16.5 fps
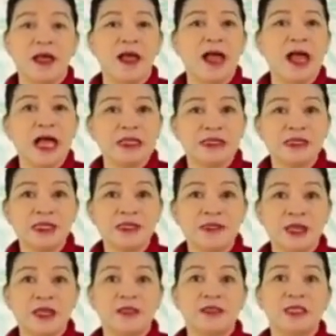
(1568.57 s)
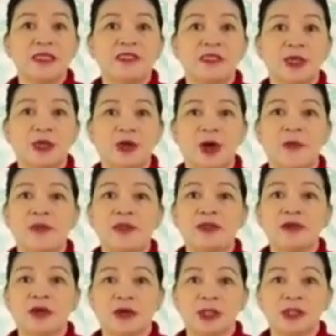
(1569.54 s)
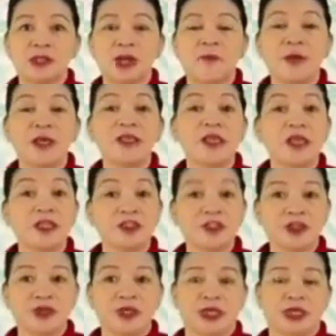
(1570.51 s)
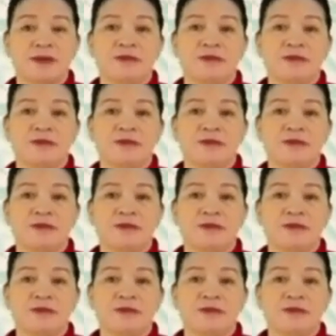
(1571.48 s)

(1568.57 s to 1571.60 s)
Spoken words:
Accident is the common cause of an injury.